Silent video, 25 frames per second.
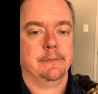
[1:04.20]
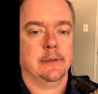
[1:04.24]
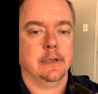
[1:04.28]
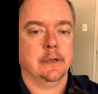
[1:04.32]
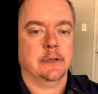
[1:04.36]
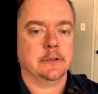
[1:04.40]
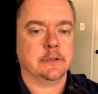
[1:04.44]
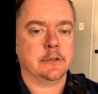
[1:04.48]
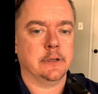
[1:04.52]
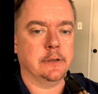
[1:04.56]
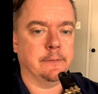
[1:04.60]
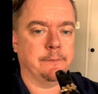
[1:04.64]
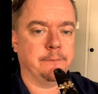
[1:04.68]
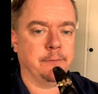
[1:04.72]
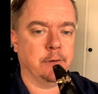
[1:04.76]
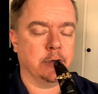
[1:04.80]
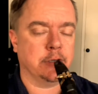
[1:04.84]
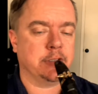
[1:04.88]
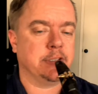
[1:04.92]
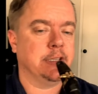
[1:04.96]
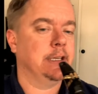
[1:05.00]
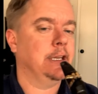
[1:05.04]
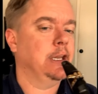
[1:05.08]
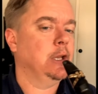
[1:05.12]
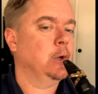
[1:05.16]
So the
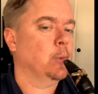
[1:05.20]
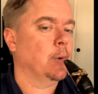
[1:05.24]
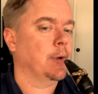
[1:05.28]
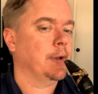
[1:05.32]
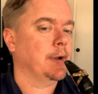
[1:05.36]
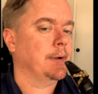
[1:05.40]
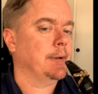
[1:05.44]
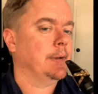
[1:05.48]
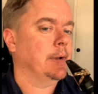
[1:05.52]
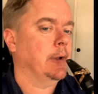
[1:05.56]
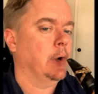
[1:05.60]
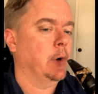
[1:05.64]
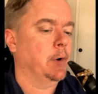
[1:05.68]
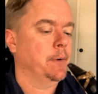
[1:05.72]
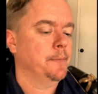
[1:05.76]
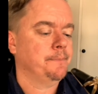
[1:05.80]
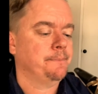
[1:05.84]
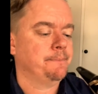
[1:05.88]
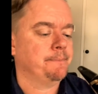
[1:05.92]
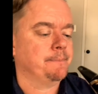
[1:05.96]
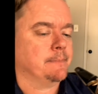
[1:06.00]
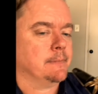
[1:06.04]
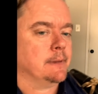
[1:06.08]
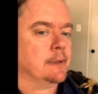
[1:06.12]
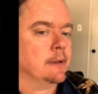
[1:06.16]
first thing you wanna do
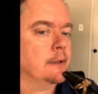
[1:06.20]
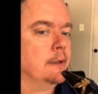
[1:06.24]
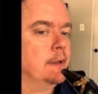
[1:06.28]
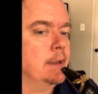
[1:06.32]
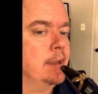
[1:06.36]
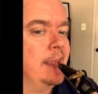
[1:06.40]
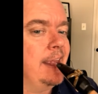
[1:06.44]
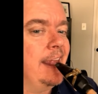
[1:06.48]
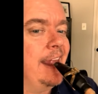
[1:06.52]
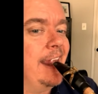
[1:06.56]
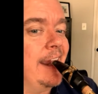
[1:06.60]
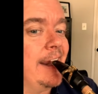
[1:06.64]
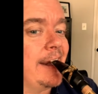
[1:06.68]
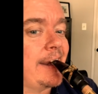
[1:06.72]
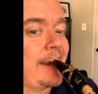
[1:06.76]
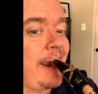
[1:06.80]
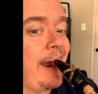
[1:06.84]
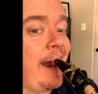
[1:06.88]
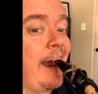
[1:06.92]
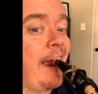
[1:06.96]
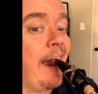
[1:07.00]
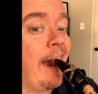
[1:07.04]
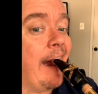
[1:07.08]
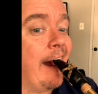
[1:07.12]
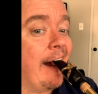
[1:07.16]
is
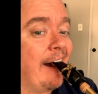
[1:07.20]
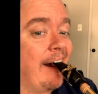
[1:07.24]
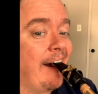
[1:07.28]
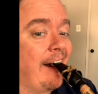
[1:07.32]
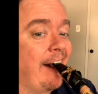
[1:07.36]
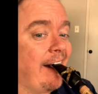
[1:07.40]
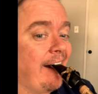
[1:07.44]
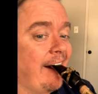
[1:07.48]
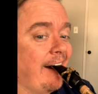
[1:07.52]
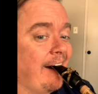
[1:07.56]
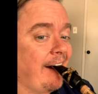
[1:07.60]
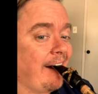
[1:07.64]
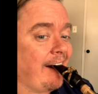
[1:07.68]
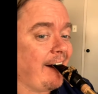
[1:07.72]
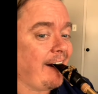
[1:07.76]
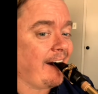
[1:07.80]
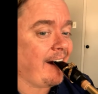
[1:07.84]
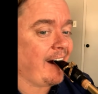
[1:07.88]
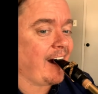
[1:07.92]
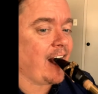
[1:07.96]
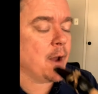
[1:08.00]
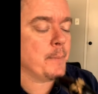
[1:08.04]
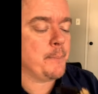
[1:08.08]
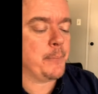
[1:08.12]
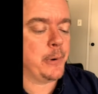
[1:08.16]
kind of
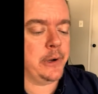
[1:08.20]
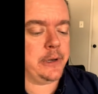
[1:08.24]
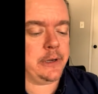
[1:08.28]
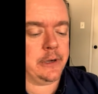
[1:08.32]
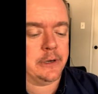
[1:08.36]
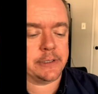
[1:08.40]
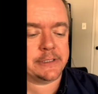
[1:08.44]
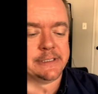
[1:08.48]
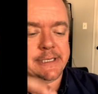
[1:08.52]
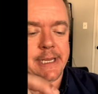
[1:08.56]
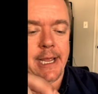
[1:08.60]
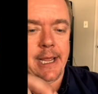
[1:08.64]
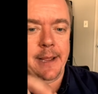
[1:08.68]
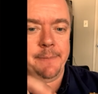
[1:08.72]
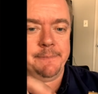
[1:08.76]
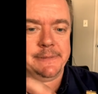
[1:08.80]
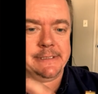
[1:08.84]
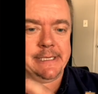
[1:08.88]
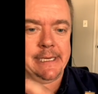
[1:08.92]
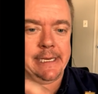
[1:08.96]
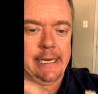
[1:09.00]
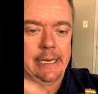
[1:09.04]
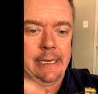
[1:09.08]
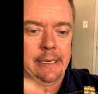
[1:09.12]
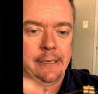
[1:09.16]
put your top
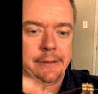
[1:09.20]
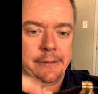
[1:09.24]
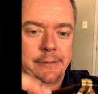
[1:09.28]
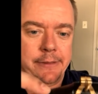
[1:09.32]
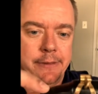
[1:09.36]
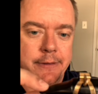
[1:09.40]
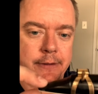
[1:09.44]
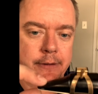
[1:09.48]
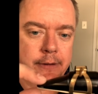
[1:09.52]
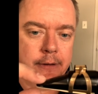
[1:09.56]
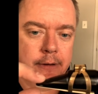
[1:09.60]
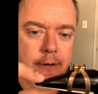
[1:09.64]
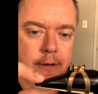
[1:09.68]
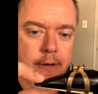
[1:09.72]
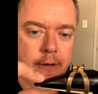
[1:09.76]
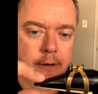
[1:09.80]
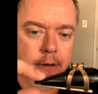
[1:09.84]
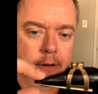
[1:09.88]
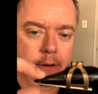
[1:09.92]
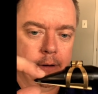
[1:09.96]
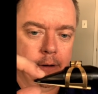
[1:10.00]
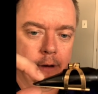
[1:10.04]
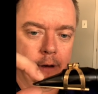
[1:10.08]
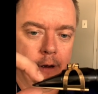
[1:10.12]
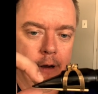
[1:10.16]
teeth
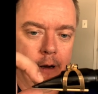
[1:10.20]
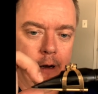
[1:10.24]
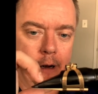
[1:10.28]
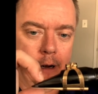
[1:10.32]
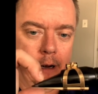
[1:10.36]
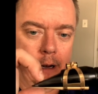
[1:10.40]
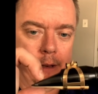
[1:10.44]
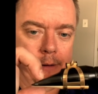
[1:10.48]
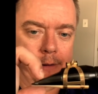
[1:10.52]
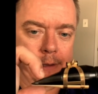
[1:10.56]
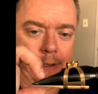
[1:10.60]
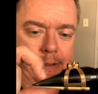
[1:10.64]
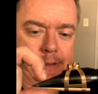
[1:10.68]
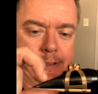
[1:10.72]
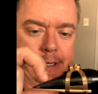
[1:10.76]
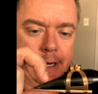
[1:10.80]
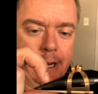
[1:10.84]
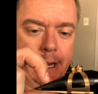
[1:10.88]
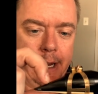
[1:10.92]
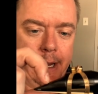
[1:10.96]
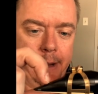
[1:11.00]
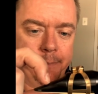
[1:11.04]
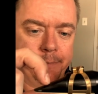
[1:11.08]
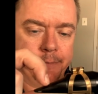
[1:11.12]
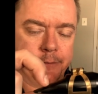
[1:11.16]
on the
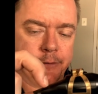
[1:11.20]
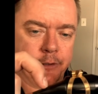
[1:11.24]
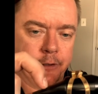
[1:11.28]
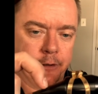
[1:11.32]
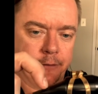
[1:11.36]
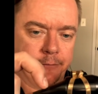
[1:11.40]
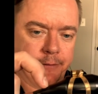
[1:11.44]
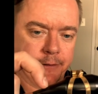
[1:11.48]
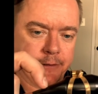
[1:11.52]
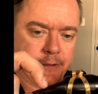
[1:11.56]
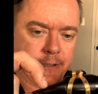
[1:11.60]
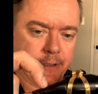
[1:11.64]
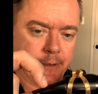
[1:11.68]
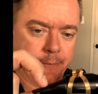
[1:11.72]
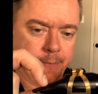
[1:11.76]
top surface of the